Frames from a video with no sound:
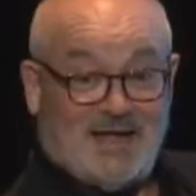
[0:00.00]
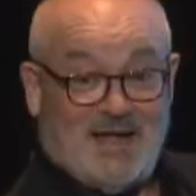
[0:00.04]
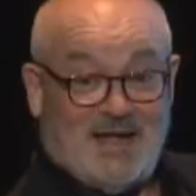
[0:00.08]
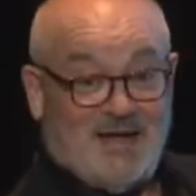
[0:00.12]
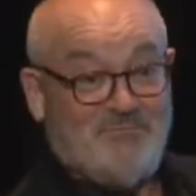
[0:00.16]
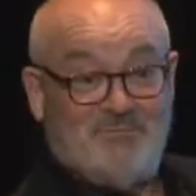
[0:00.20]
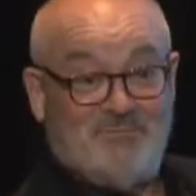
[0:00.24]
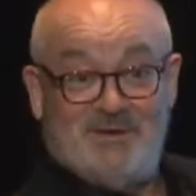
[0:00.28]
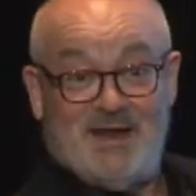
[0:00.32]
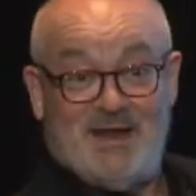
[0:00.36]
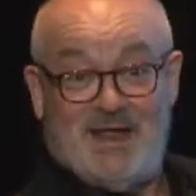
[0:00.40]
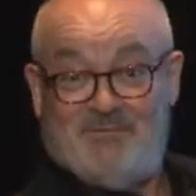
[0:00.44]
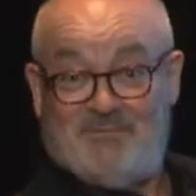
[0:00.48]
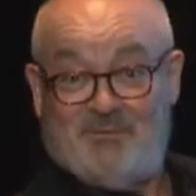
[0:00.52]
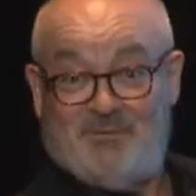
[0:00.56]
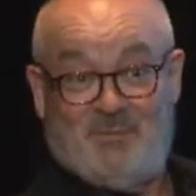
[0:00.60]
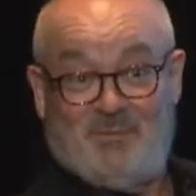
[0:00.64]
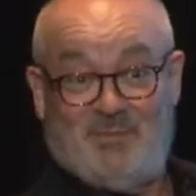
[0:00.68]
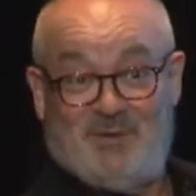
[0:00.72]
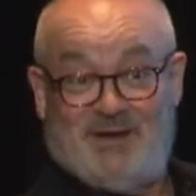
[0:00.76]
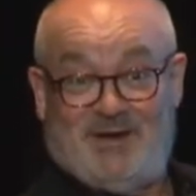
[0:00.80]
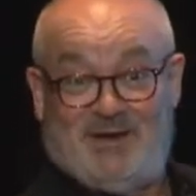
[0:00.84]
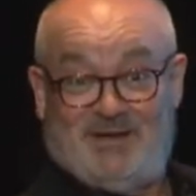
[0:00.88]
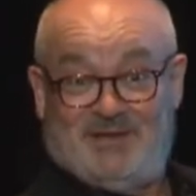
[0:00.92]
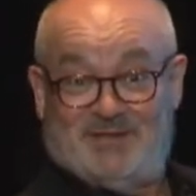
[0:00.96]
I've never
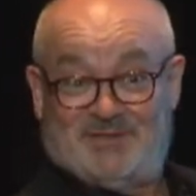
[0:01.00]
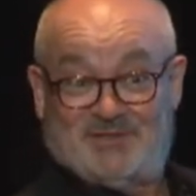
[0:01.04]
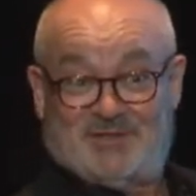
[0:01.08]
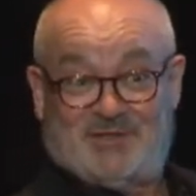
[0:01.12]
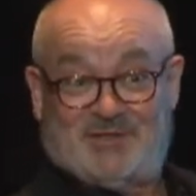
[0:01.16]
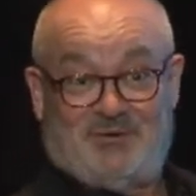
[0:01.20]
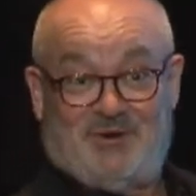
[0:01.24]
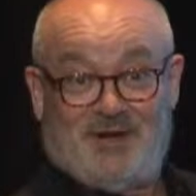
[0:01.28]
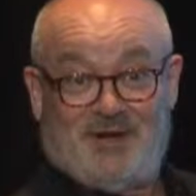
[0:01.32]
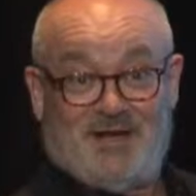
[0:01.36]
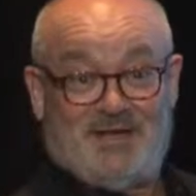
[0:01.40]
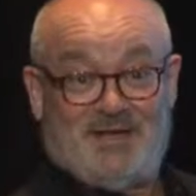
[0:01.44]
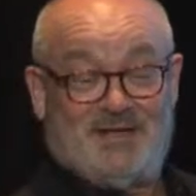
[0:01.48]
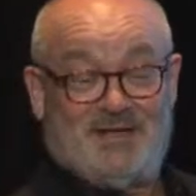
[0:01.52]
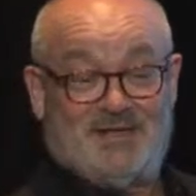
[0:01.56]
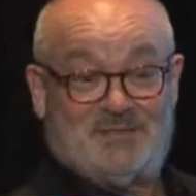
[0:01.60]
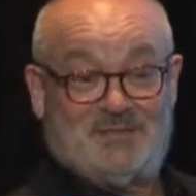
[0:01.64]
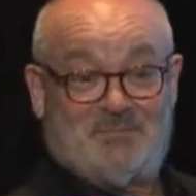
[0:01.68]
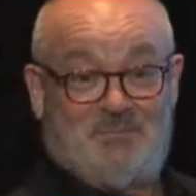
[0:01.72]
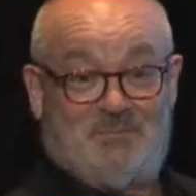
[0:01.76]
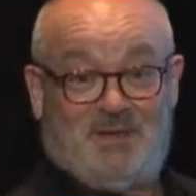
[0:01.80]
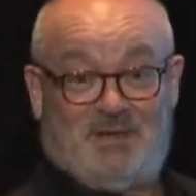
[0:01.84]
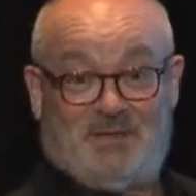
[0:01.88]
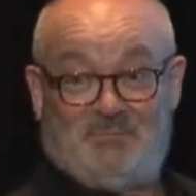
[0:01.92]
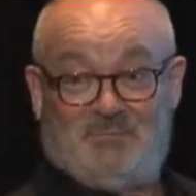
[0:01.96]
been in a screen
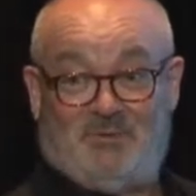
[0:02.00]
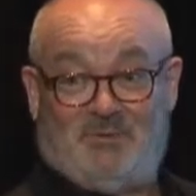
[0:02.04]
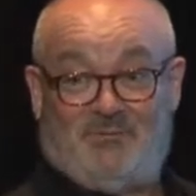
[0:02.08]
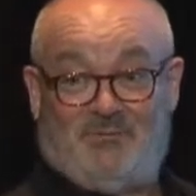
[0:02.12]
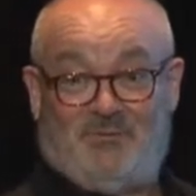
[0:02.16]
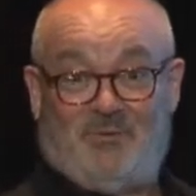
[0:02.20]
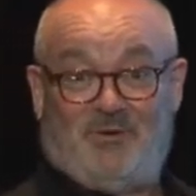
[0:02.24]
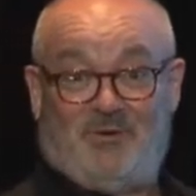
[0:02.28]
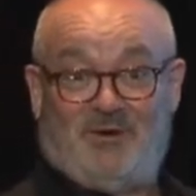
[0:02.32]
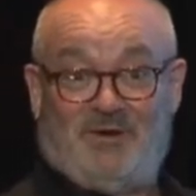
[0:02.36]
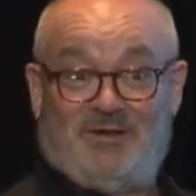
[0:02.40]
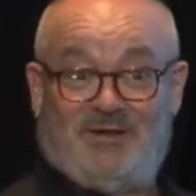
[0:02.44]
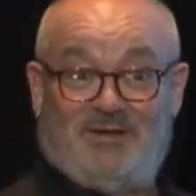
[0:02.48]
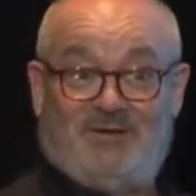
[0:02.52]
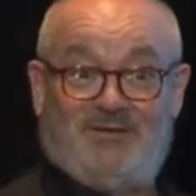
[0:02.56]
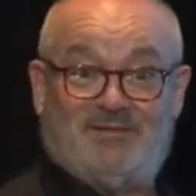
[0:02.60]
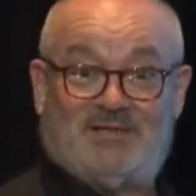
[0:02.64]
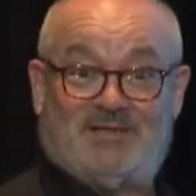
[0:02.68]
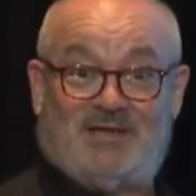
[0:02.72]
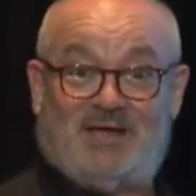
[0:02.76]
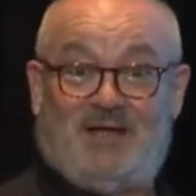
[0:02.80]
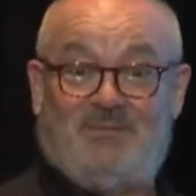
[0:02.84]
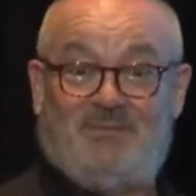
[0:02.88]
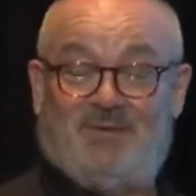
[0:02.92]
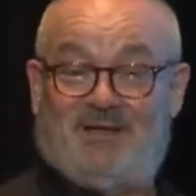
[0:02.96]
this big before.
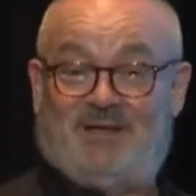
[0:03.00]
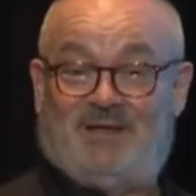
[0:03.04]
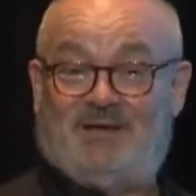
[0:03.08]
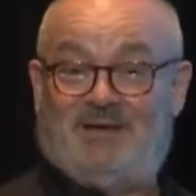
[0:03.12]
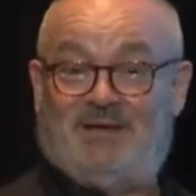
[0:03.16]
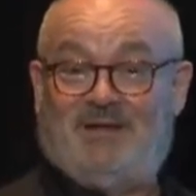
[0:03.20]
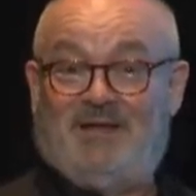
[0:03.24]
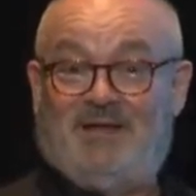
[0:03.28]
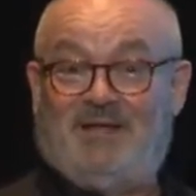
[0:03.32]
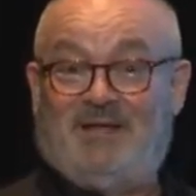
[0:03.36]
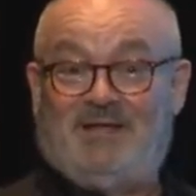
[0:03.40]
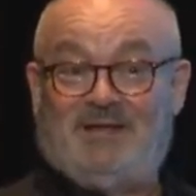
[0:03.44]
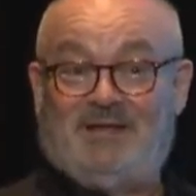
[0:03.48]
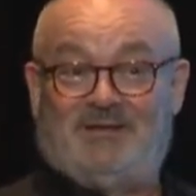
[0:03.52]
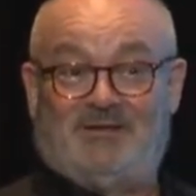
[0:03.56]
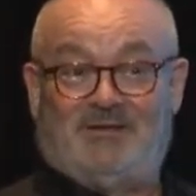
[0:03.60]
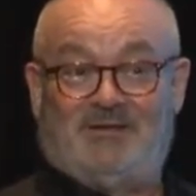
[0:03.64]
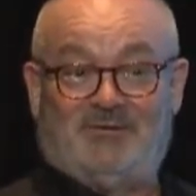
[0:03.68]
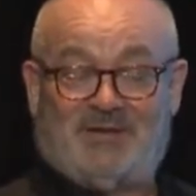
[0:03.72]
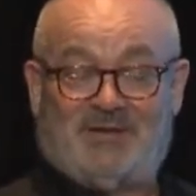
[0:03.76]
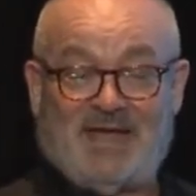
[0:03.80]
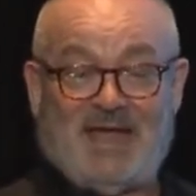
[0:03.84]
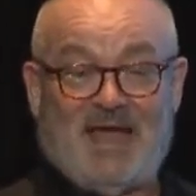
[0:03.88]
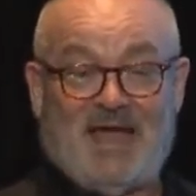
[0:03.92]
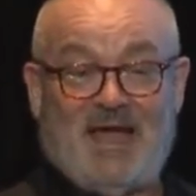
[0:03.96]
Usually I'm in
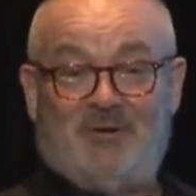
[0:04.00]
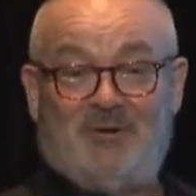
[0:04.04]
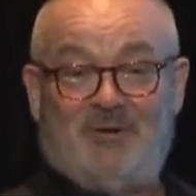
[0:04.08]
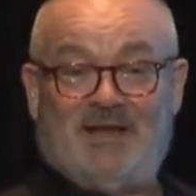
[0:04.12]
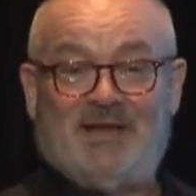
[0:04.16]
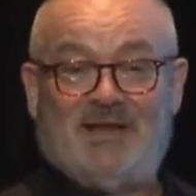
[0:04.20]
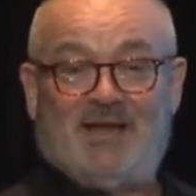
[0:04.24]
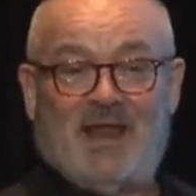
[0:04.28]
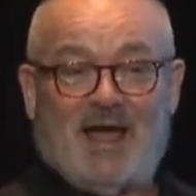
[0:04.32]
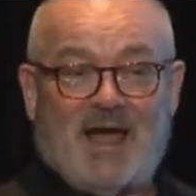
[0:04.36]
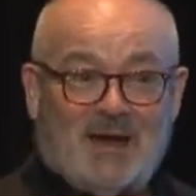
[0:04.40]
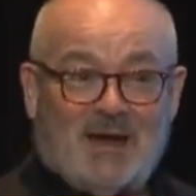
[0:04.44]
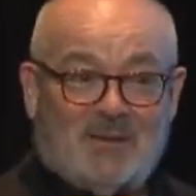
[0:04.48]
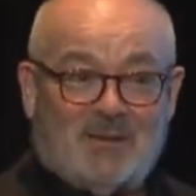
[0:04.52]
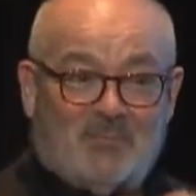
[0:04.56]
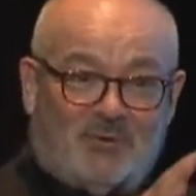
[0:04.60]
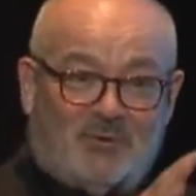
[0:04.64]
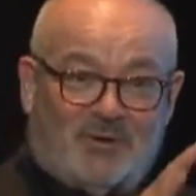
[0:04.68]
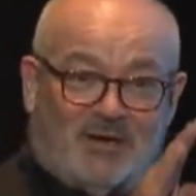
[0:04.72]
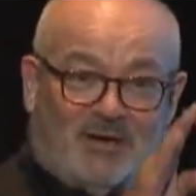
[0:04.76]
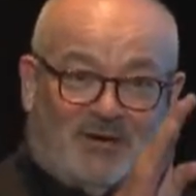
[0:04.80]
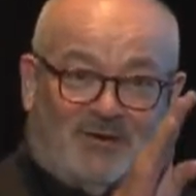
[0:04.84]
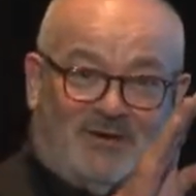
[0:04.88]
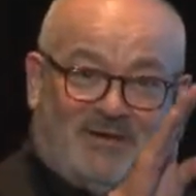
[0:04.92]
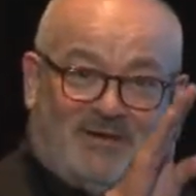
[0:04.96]
little county
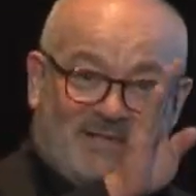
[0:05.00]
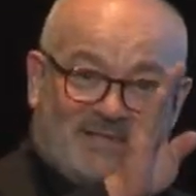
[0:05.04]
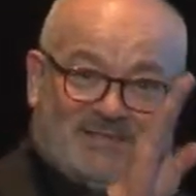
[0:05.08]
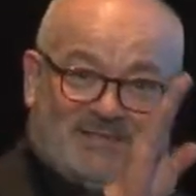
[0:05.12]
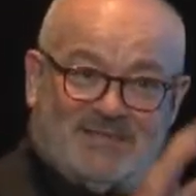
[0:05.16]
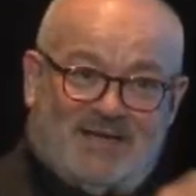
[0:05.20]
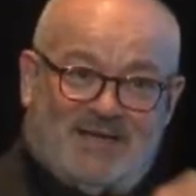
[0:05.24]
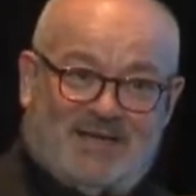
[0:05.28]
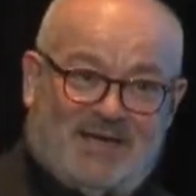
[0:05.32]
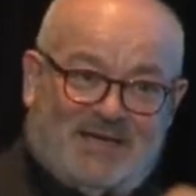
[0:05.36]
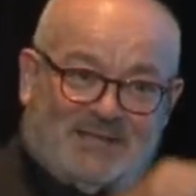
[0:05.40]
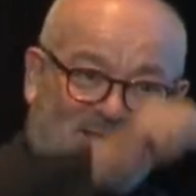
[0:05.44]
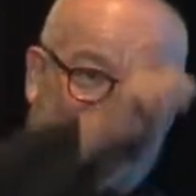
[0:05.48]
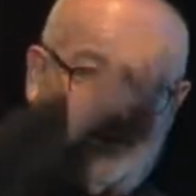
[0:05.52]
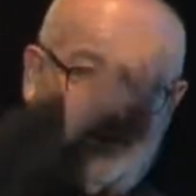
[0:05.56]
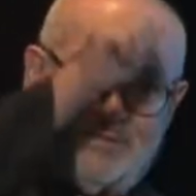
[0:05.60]
libraries, and they got the